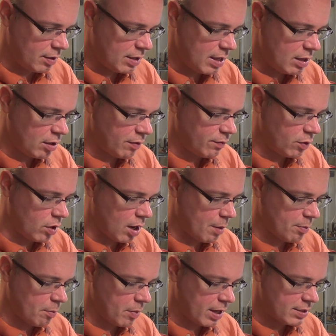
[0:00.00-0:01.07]
neither of you
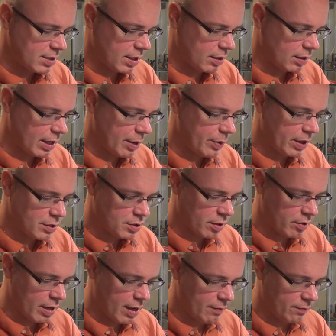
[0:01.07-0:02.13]
compromising and allowing each
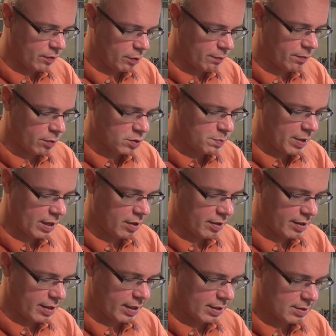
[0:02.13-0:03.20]
other to have your first pick
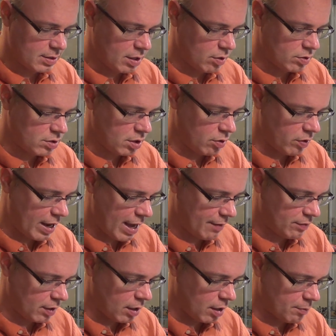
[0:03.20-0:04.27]
on things, so you don't
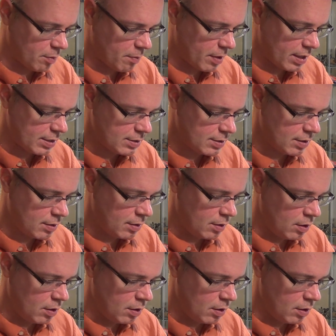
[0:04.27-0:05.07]
have to compromise.